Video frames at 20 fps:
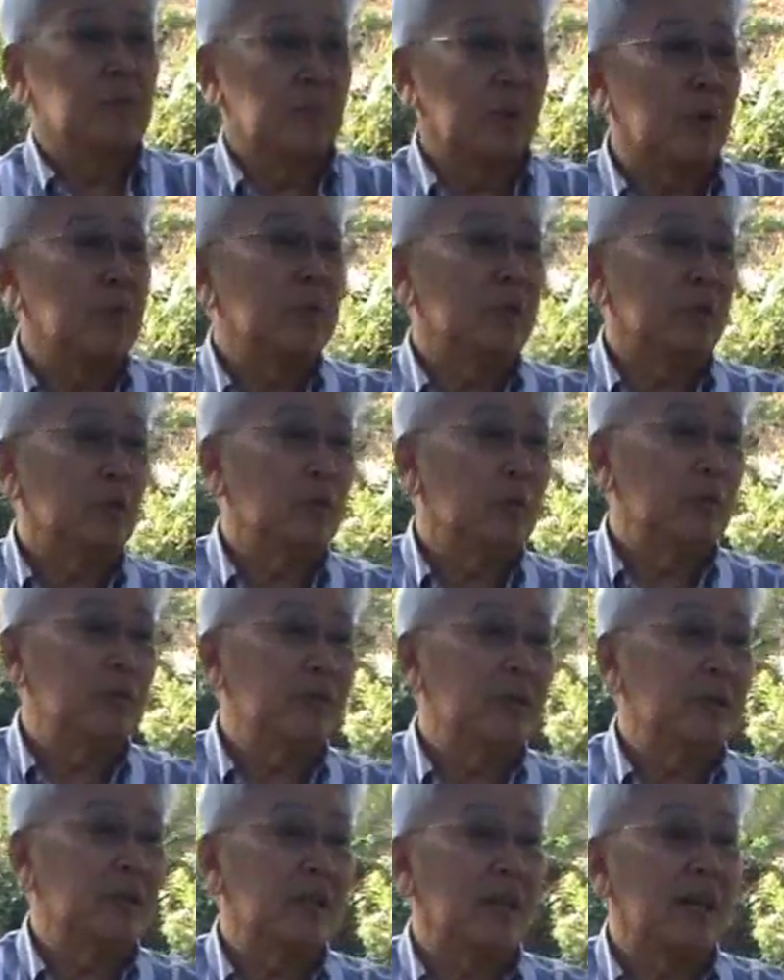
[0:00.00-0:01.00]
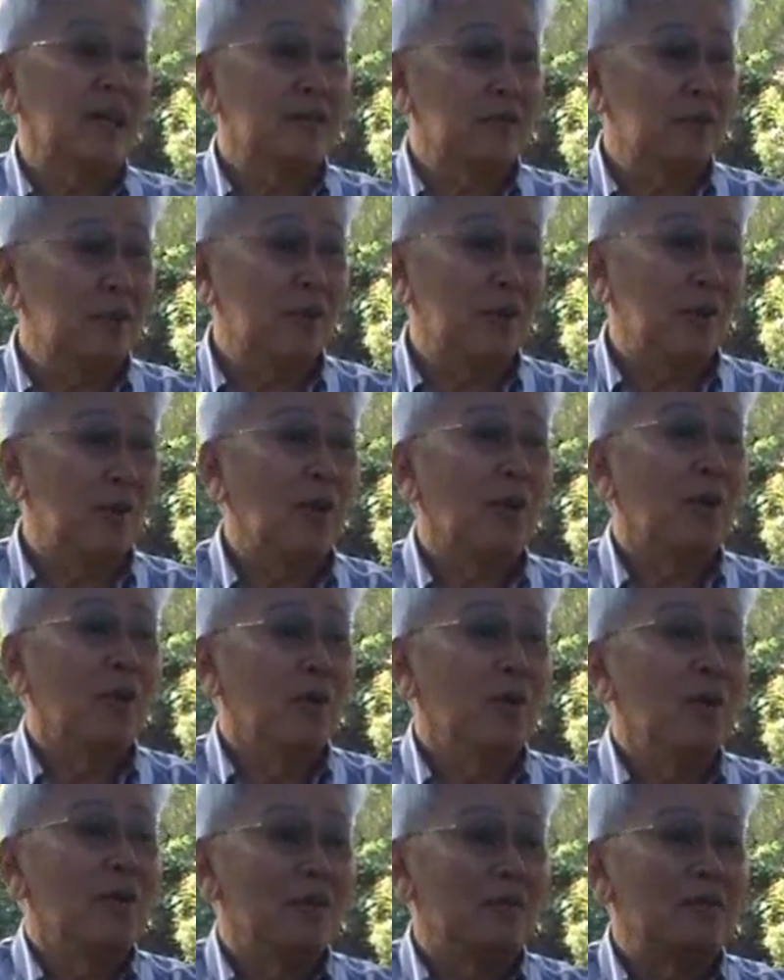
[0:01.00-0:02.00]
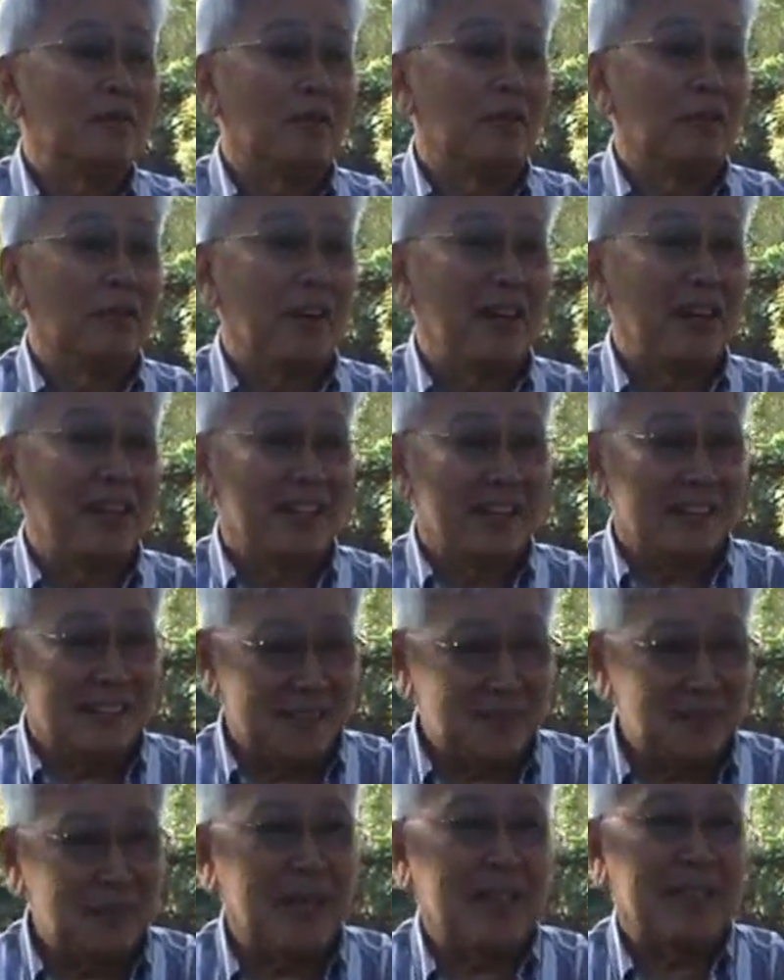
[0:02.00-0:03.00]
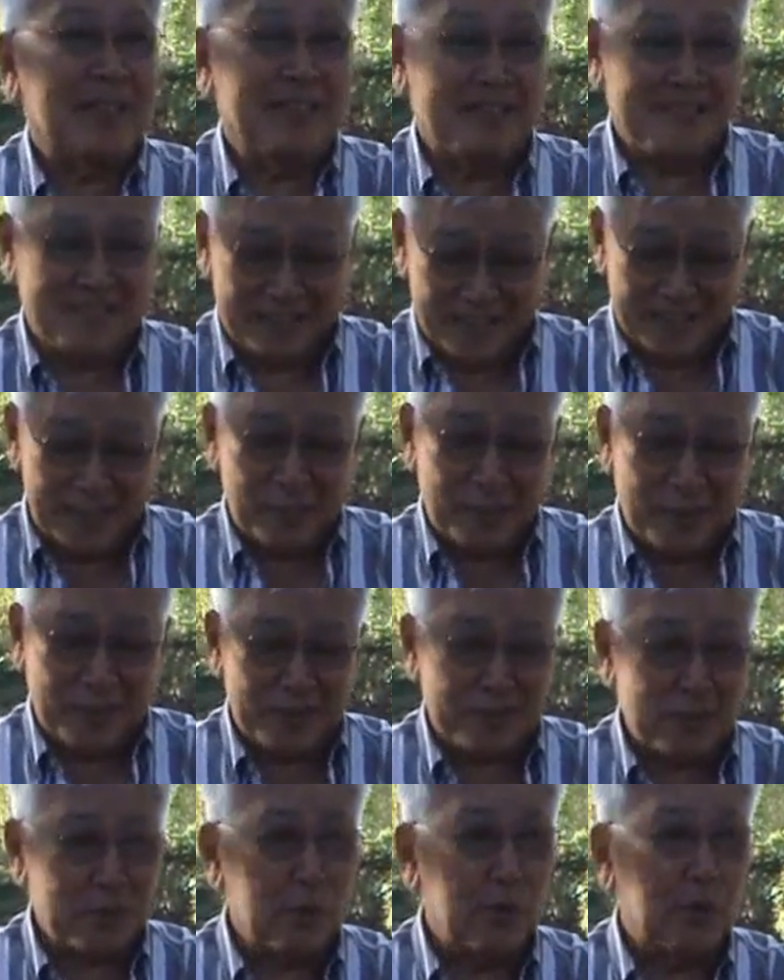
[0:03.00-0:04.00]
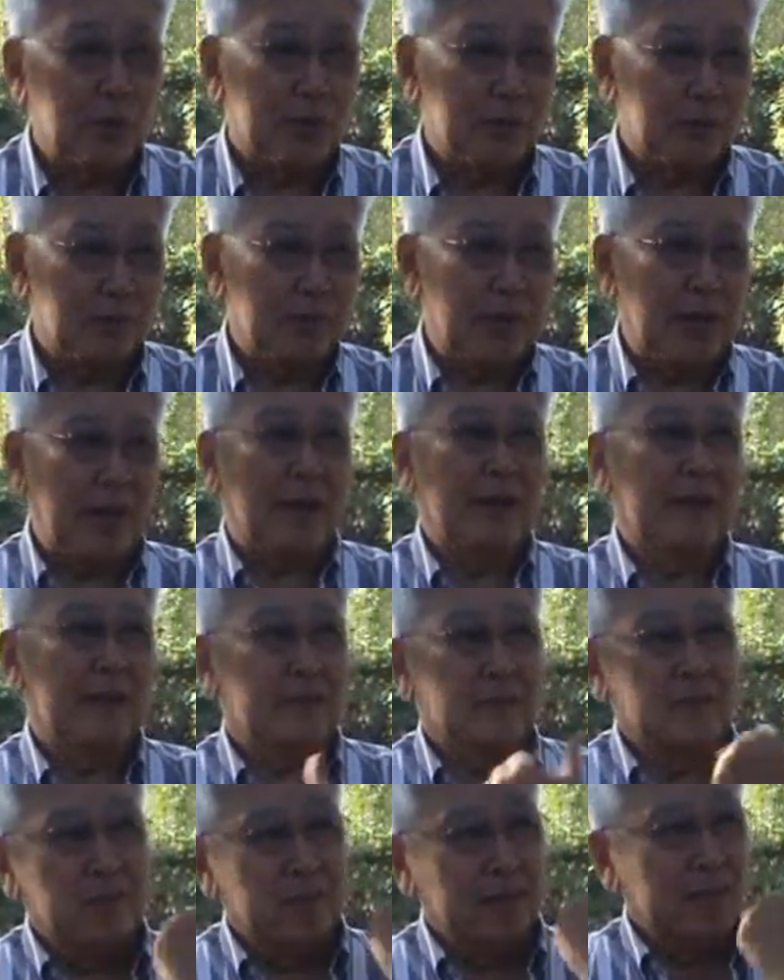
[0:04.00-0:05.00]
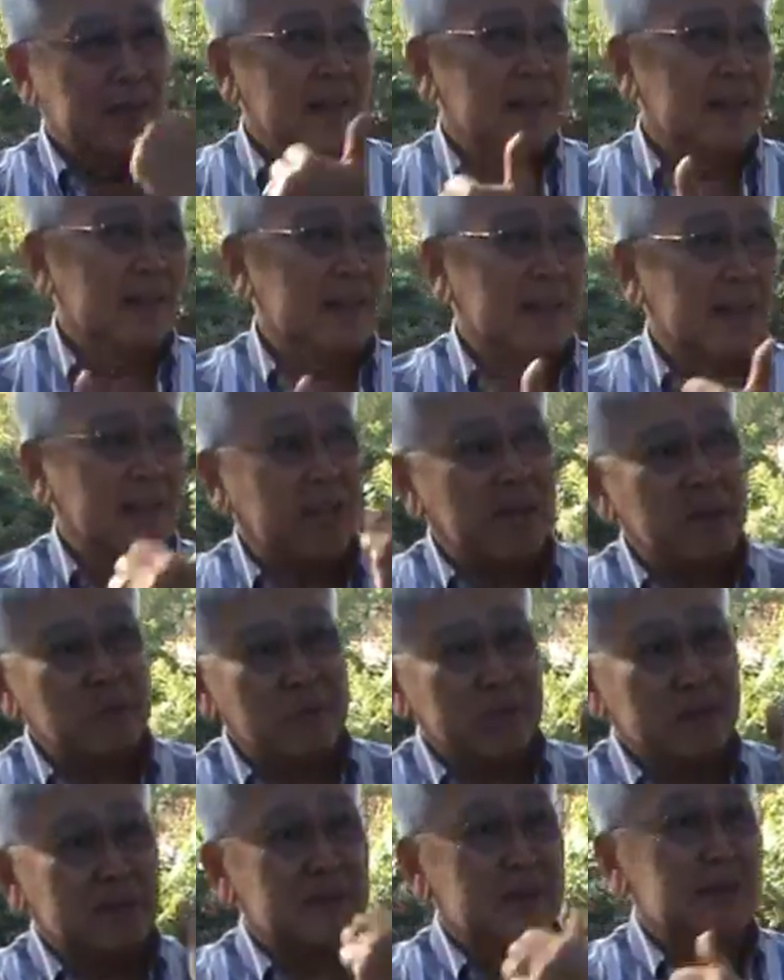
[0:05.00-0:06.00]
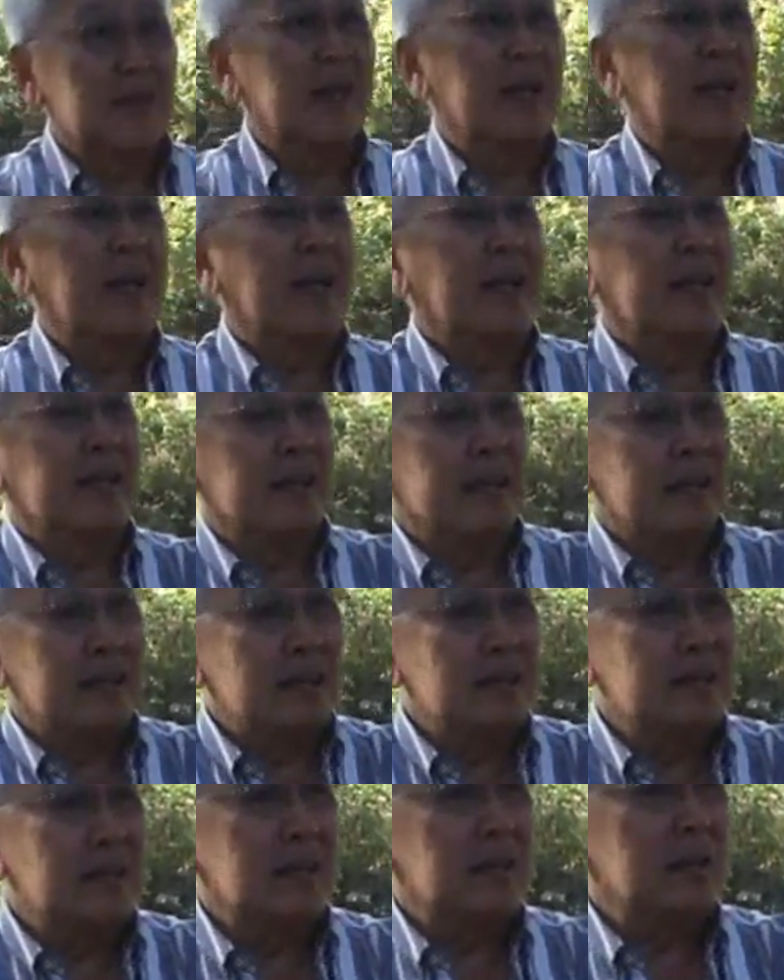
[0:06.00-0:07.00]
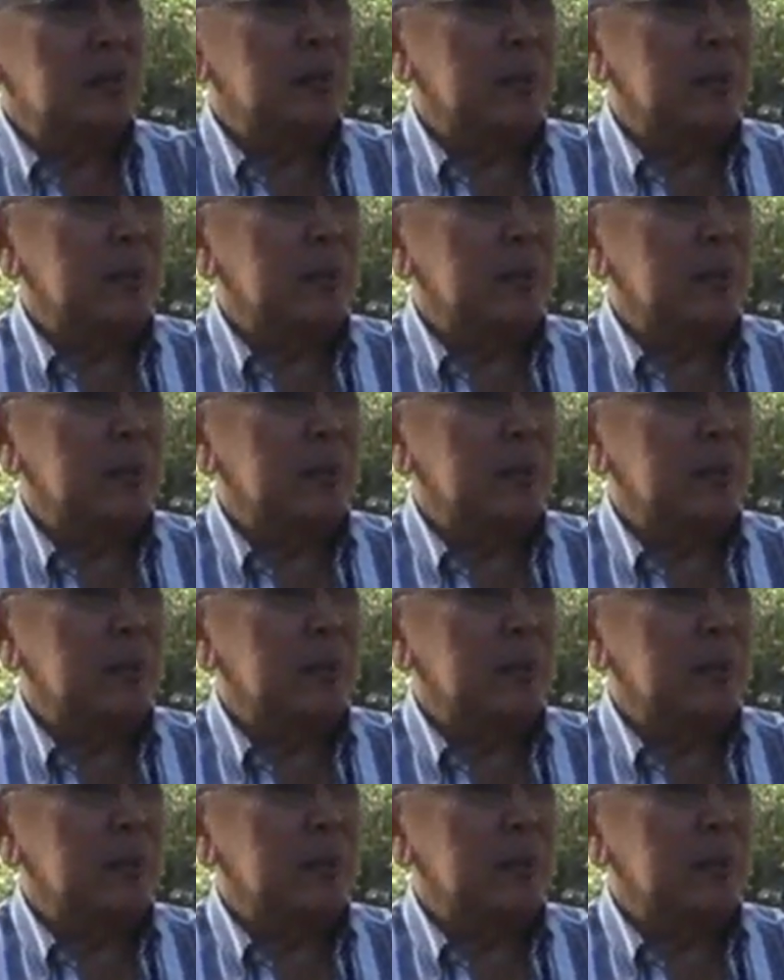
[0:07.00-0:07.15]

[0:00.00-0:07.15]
probably too fertile for wine, but anyway it's good. The climate and the distance